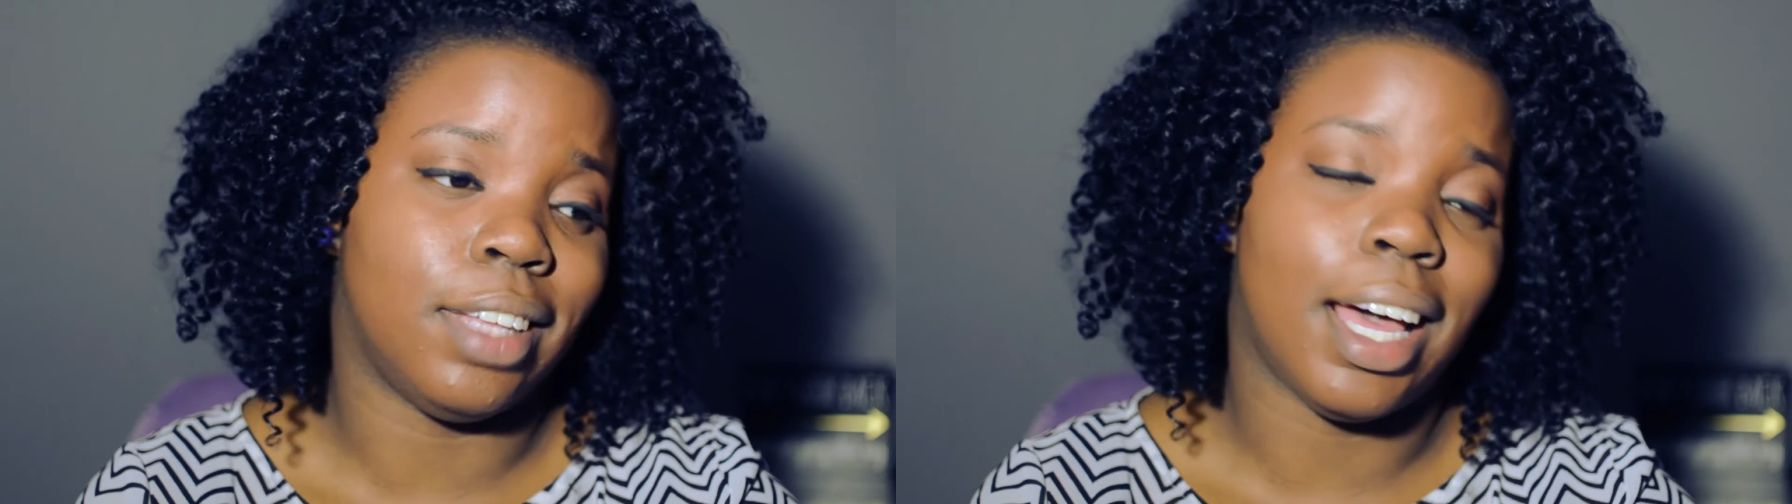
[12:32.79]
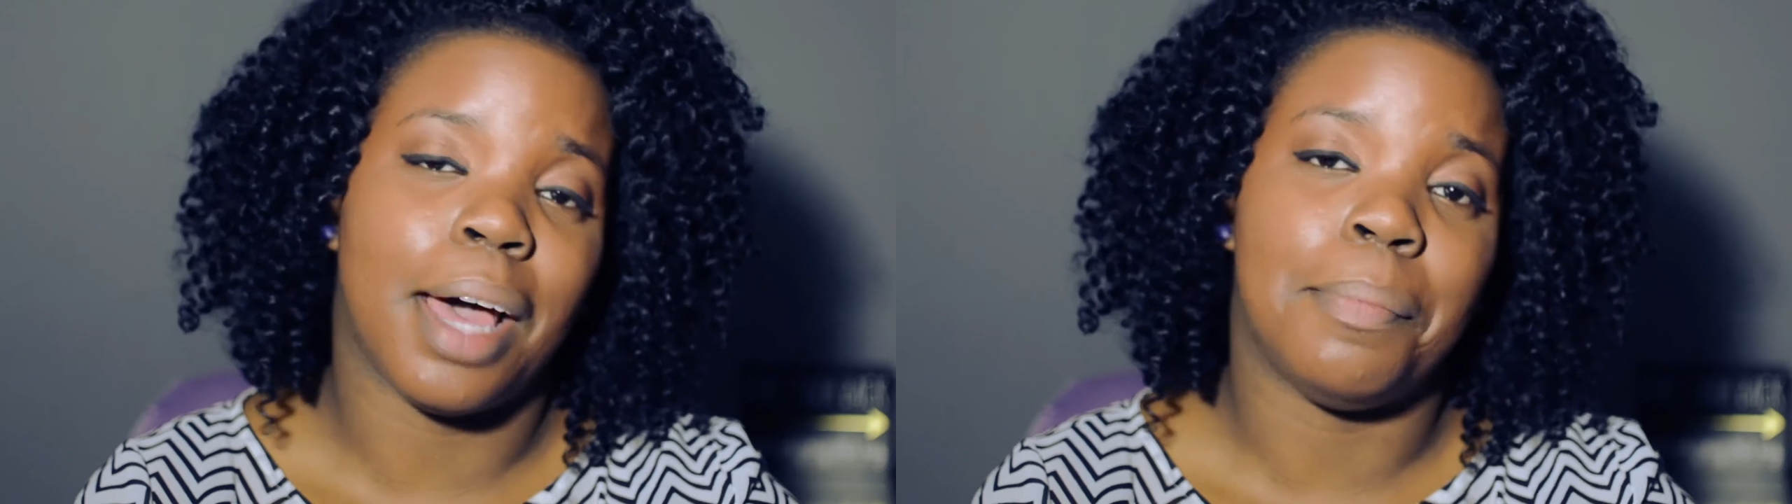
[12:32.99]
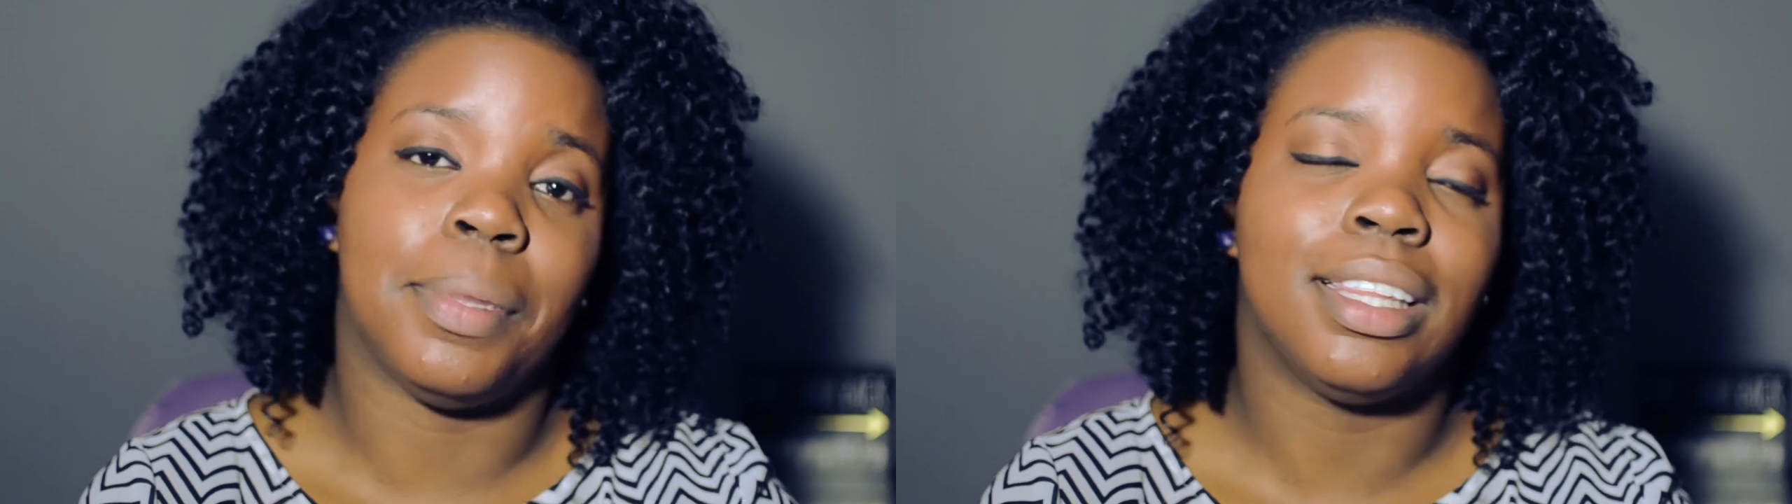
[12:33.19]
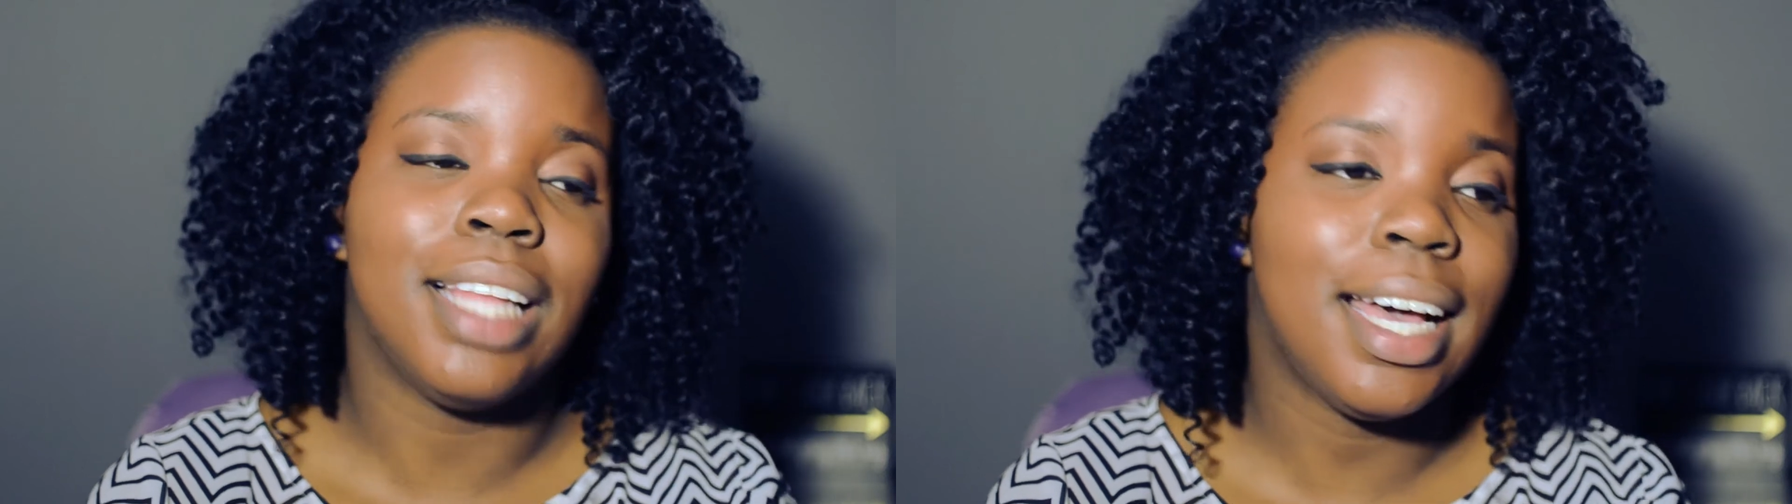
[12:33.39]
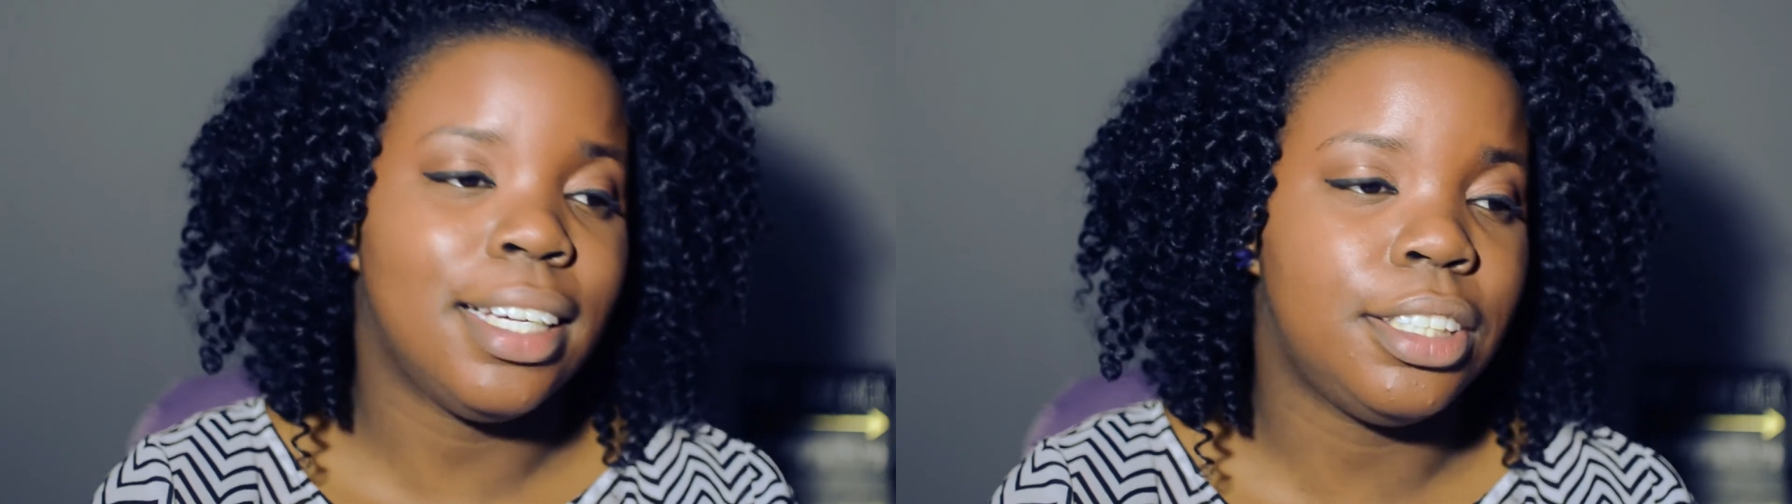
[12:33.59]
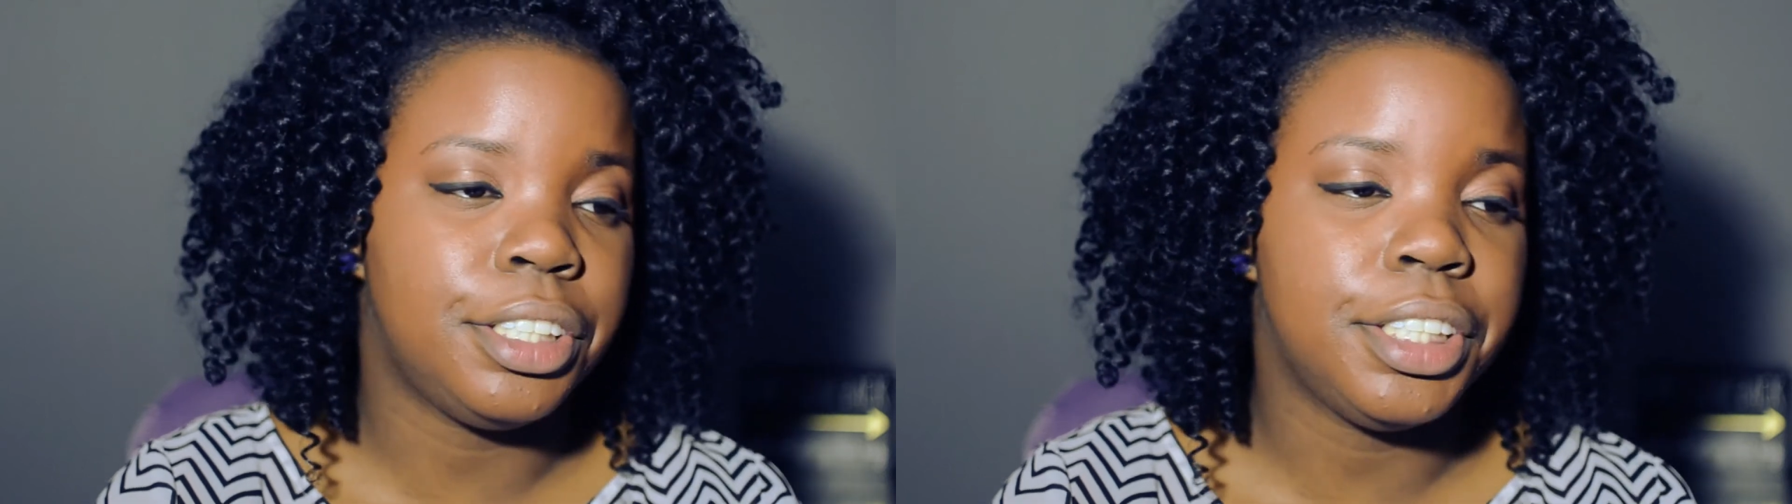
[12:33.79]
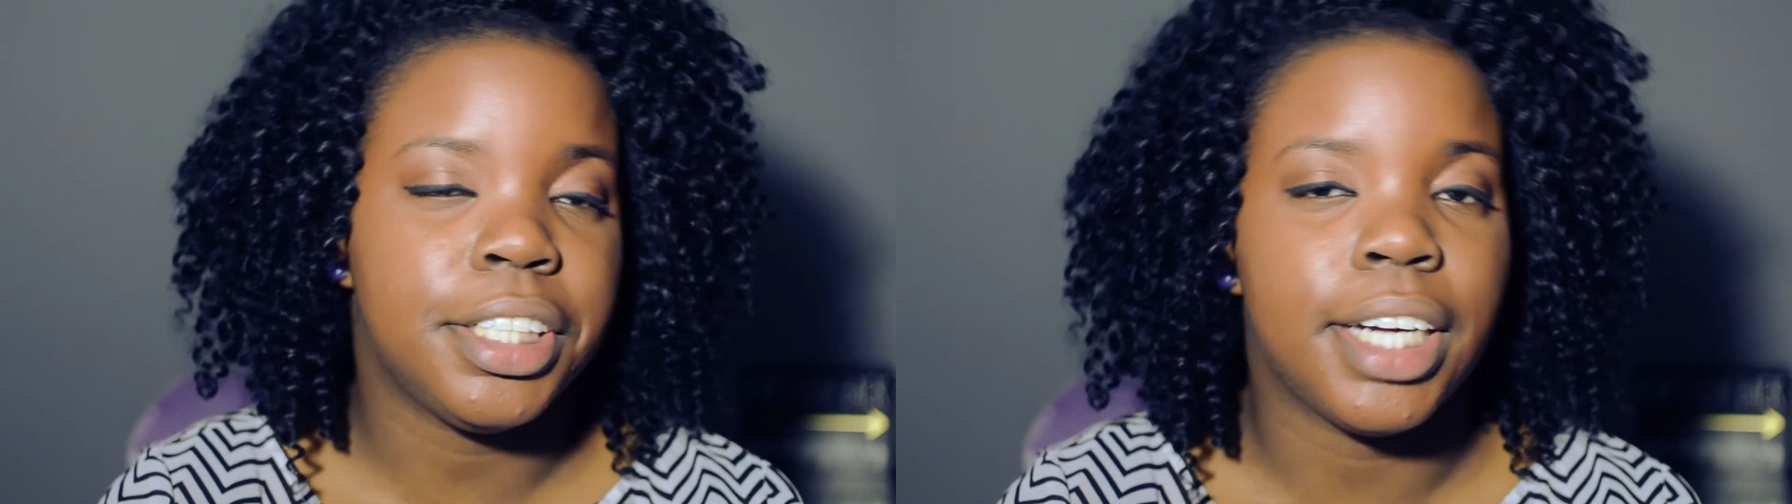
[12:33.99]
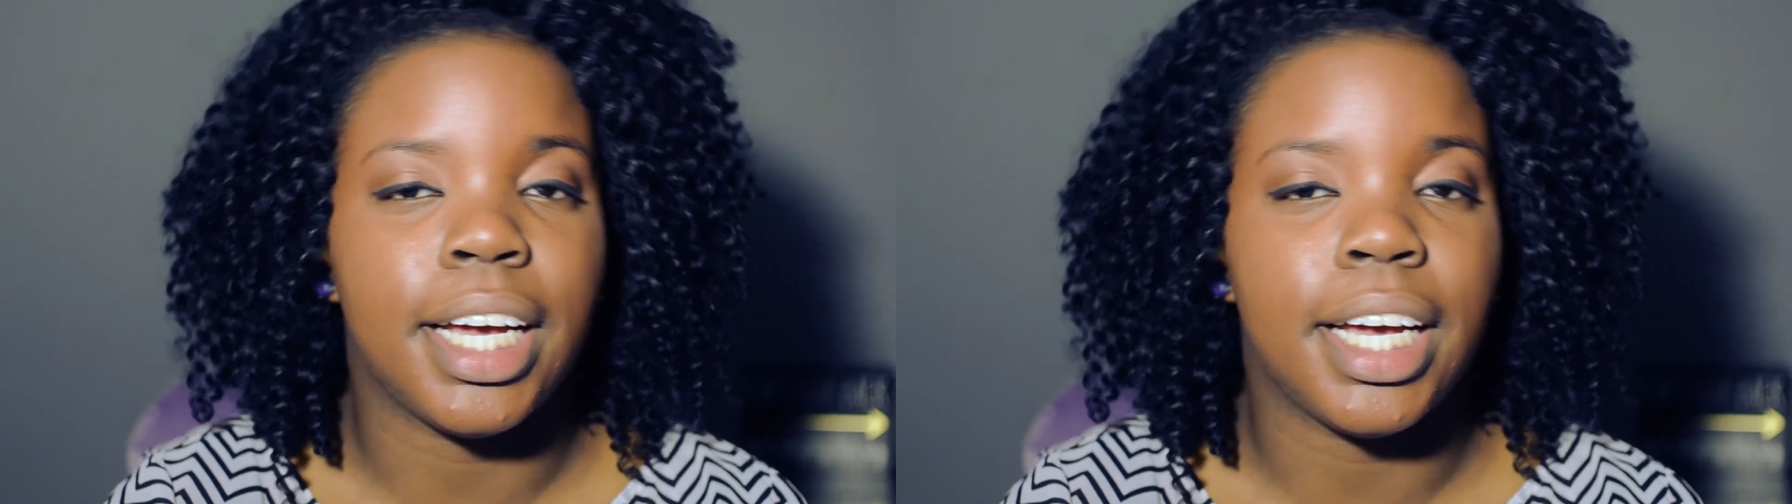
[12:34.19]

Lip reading: that happened last year,